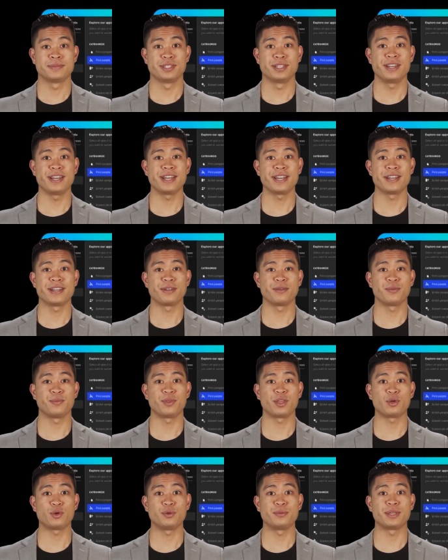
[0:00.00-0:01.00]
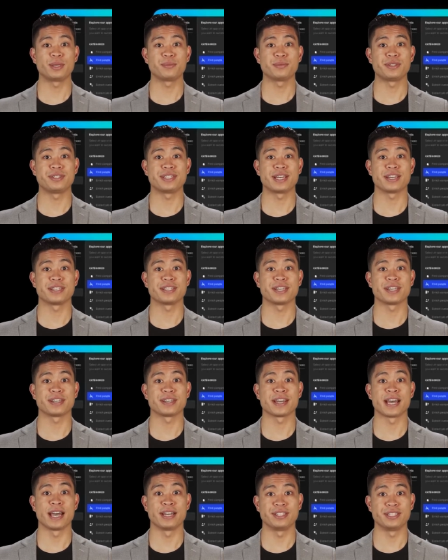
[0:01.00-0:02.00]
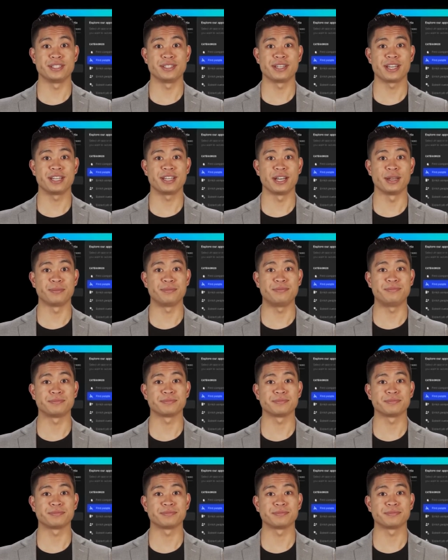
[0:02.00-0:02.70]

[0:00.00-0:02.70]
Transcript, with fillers: Today, we will be presenting Captain Data.